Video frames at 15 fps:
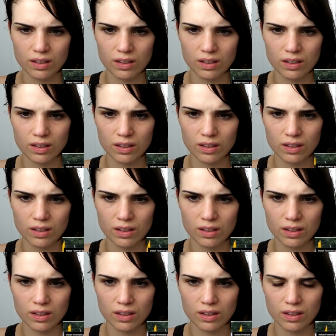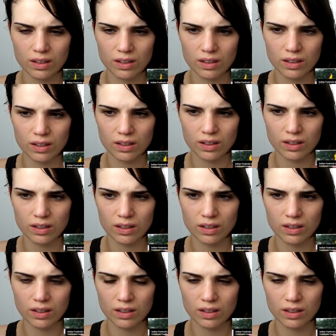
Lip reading: The person shown says nothing.